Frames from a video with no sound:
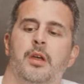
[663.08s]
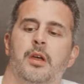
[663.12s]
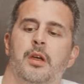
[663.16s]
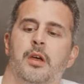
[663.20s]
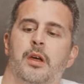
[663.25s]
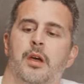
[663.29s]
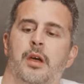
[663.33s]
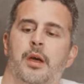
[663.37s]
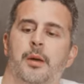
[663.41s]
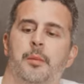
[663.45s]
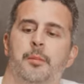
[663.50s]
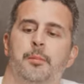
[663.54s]

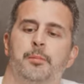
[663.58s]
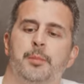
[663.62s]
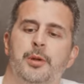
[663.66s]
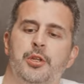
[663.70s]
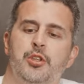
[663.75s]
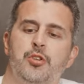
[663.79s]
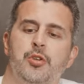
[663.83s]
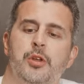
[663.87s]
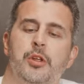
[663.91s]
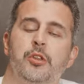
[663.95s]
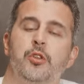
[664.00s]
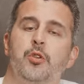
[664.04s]
But
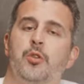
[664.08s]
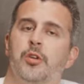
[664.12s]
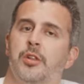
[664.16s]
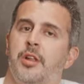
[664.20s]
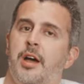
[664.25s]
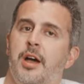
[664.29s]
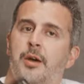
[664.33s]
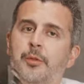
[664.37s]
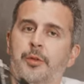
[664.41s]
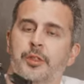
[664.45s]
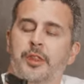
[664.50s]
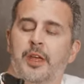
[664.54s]
you can do a
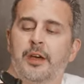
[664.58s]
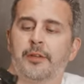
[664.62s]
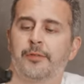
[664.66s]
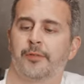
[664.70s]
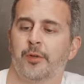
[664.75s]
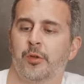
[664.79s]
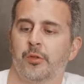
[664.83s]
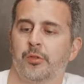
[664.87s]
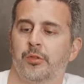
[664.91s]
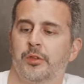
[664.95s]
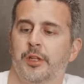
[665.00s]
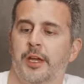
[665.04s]
lot with that
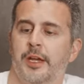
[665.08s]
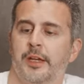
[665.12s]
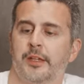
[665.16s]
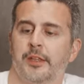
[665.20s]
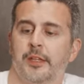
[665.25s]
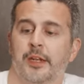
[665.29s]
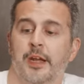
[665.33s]
focal length.